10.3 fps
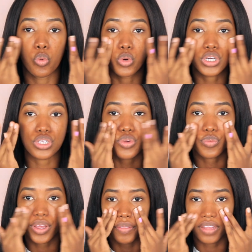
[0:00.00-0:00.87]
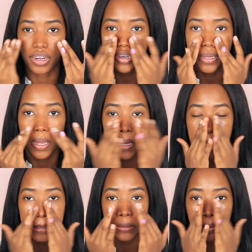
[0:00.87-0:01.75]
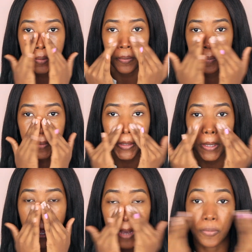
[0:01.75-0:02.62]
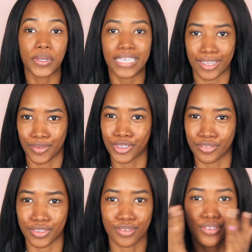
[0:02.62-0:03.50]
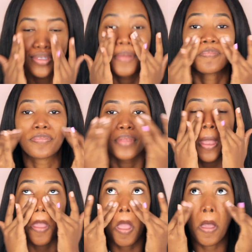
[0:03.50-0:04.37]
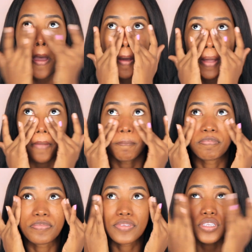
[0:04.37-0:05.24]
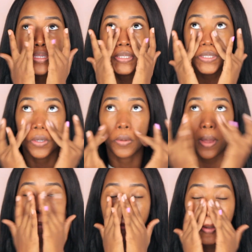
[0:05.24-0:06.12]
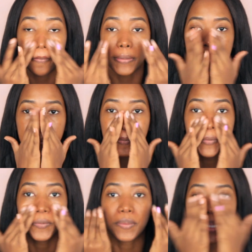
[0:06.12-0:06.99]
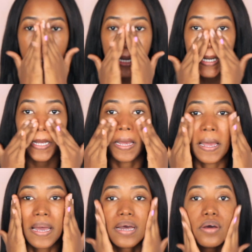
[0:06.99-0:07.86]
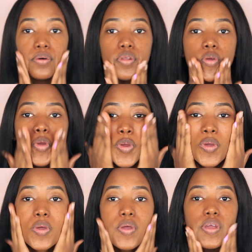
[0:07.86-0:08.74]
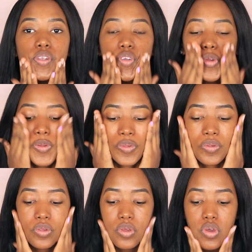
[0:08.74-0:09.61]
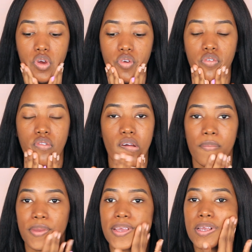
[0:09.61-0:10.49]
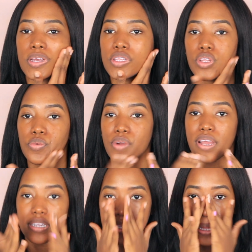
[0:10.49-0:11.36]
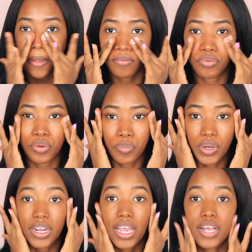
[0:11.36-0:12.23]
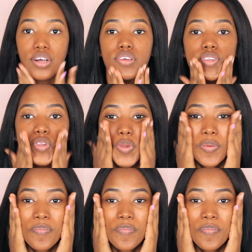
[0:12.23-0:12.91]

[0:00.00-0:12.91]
pores right there, so I want to get rid of those. Okay, so I'm going to be smoothing it out and just rubbing the rest everywhere else,